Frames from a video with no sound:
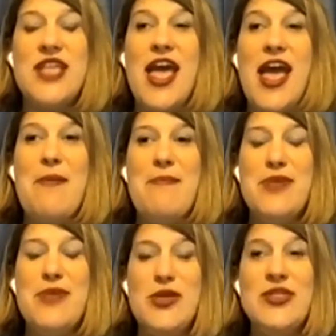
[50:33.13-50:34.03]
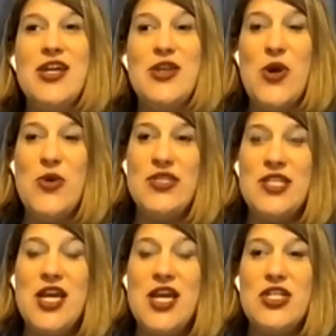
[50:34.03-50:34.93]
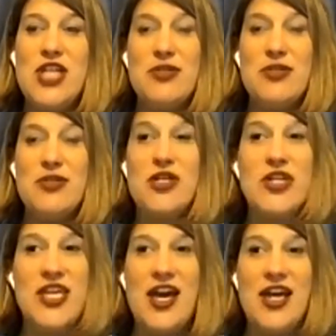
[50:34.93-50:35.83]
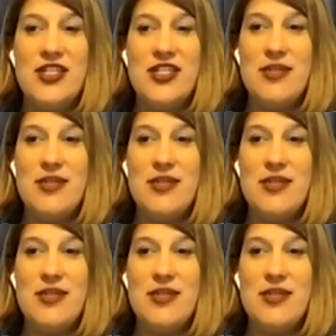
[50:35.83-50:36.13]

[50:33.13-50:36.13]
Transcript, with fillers: a music note shaped cookie cutter